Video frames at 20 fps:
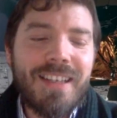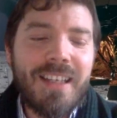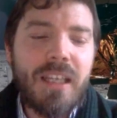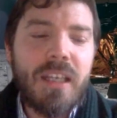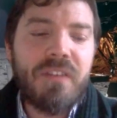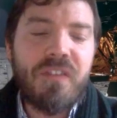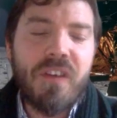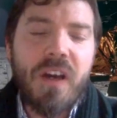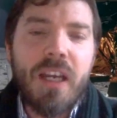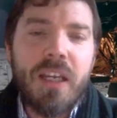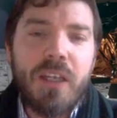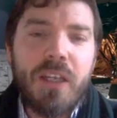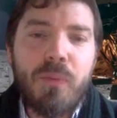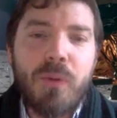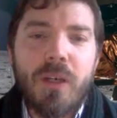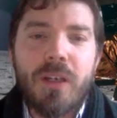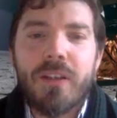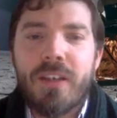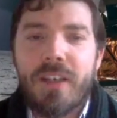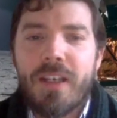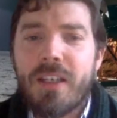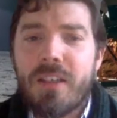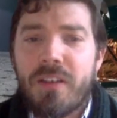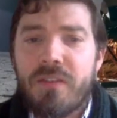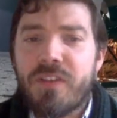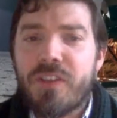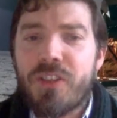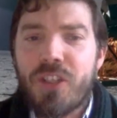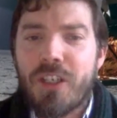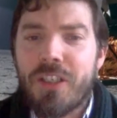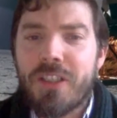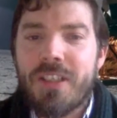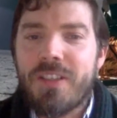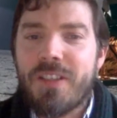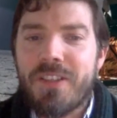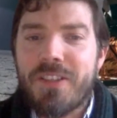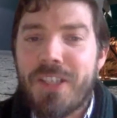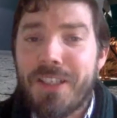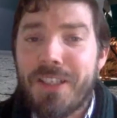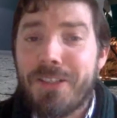if I were the head of a Chinese
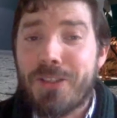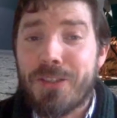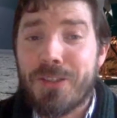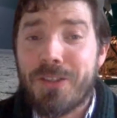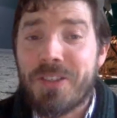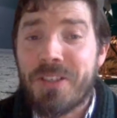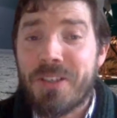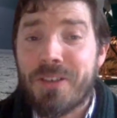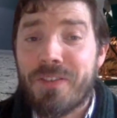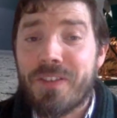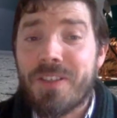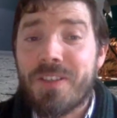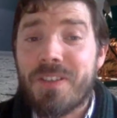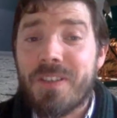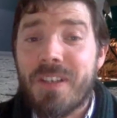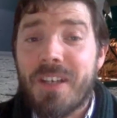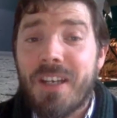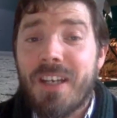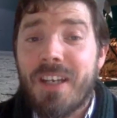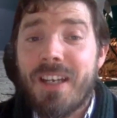intelligence service